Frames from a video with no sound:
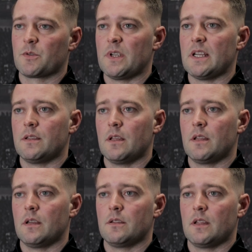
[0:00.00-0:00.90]
speed
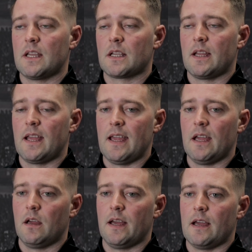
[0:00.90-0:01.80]
that they can
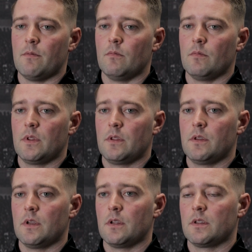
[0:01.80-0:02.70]
hit,
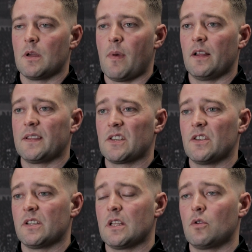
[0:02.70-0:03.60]
the amount of
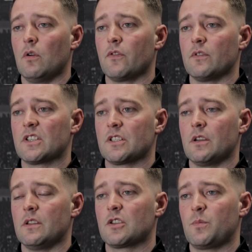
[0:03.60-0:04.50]
distance that they cover at
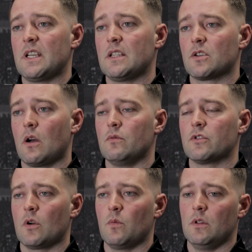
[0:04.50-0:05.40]
certain speed
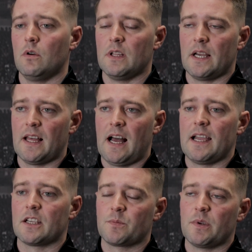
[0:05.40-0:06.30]
zones. So we'll look at like the
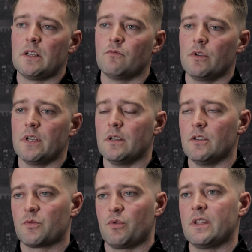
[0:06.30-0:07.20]
higher speed running
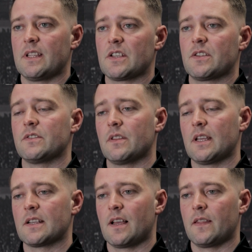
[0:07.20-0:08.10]
and sprint distance and
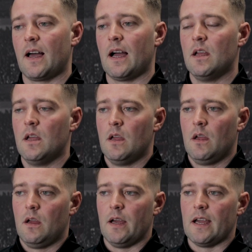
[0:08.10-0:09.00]
things like that.
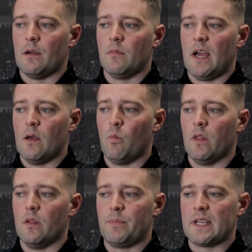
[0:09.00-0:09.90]
And then
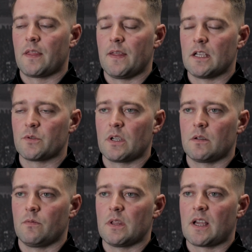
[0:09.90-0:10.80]
one of the big things
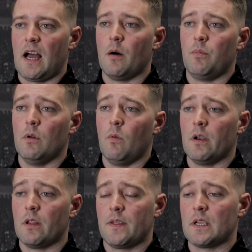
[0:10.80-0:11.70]
with Catapult, one
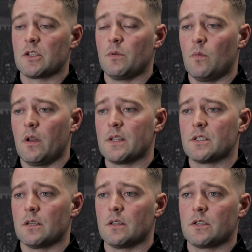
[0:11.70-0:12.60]
of the things that we wanted
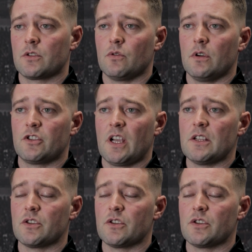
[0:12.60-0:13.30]
to sort of change